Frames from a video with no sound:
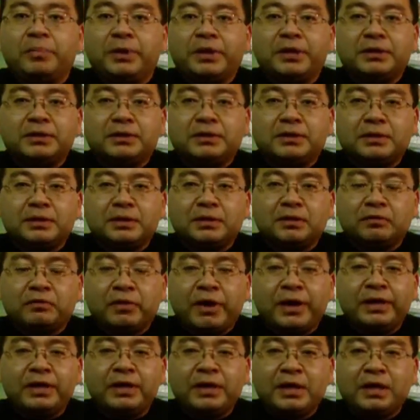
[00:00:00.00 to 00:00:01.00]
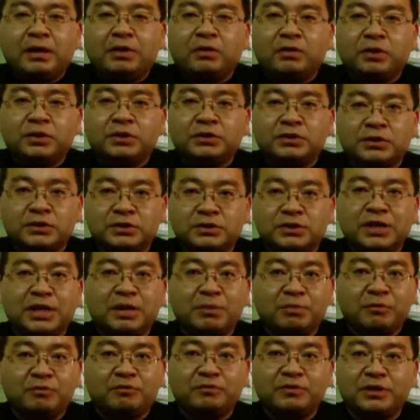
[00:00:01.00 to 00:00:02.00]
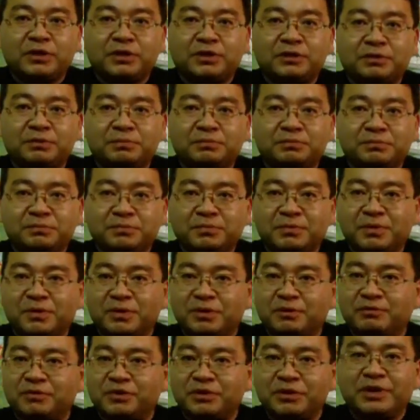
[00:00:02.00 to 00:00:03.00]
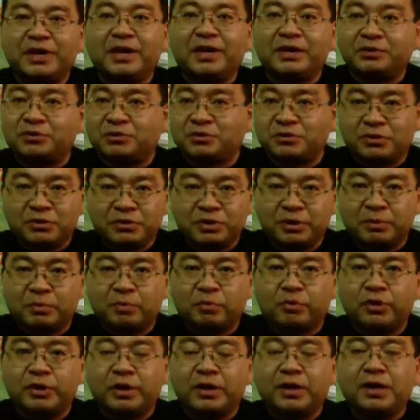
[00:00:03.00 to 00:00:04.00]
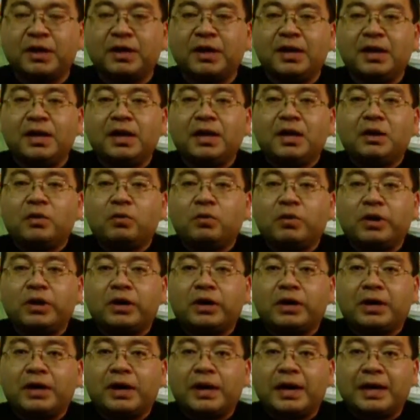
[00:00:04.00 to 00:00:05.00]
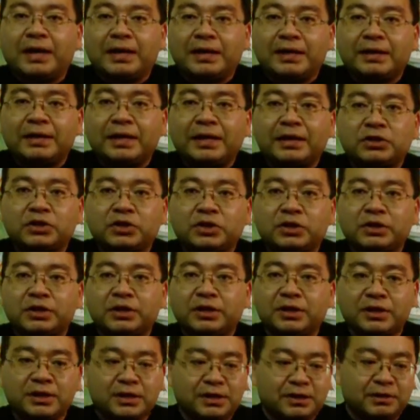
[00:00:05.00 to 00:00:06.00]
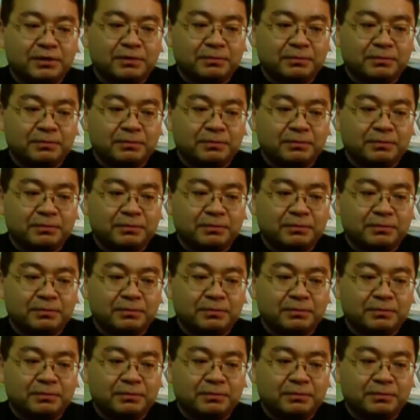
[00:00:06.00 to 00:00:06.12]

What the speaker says: but right now is the time of the night or early morning where I can actually